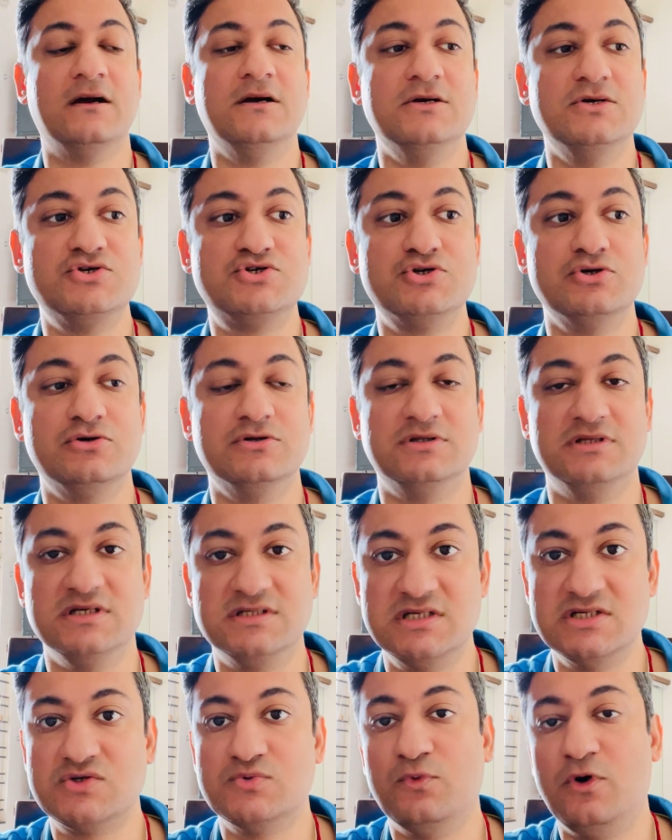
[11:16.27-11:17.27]
So
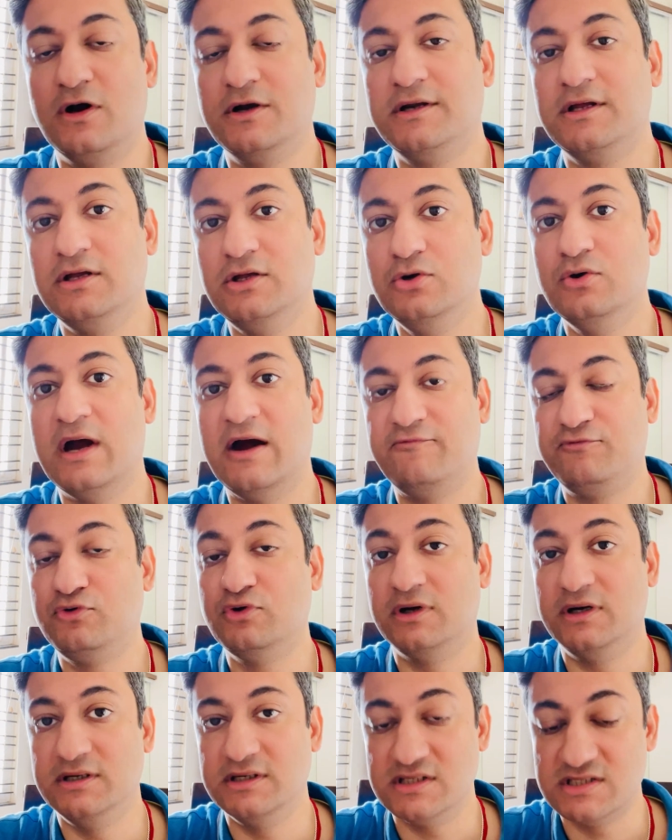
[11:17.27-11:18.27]
this is what you have
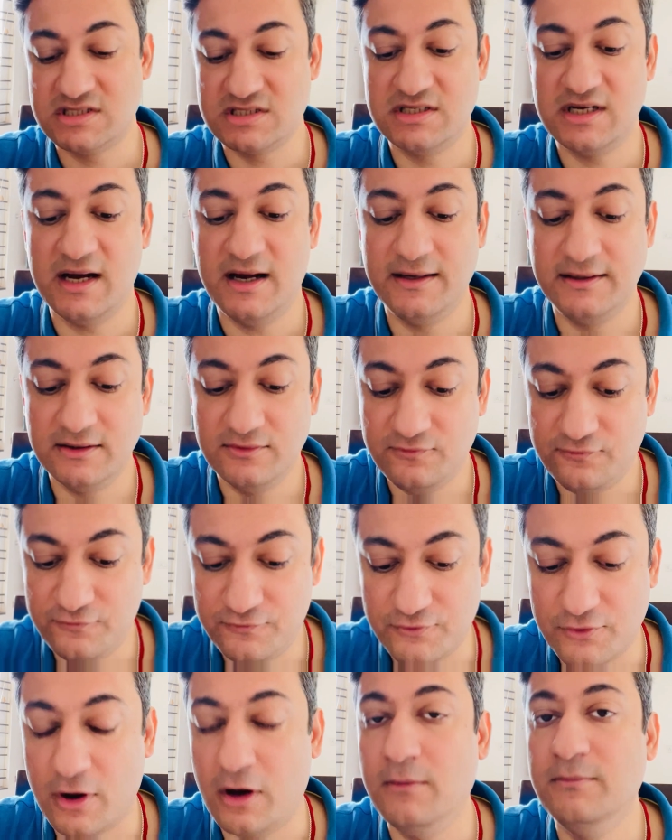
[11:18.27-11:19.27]
to understand
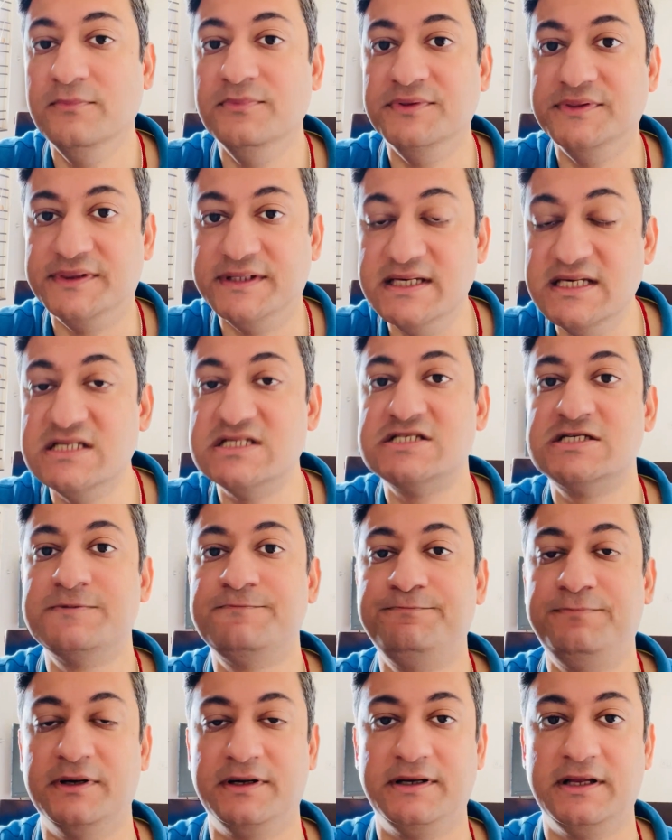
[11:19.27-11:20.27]
from this
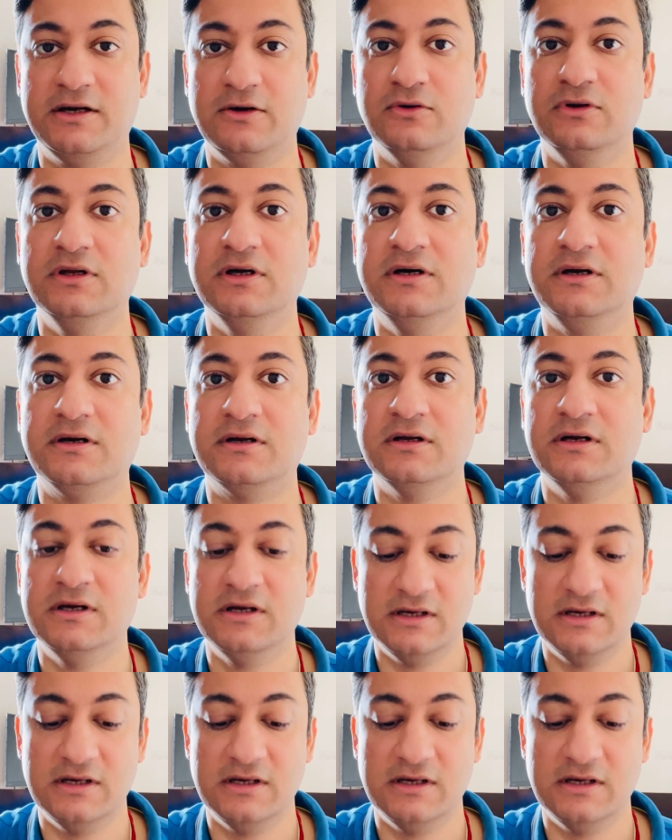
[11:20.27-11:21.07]
particular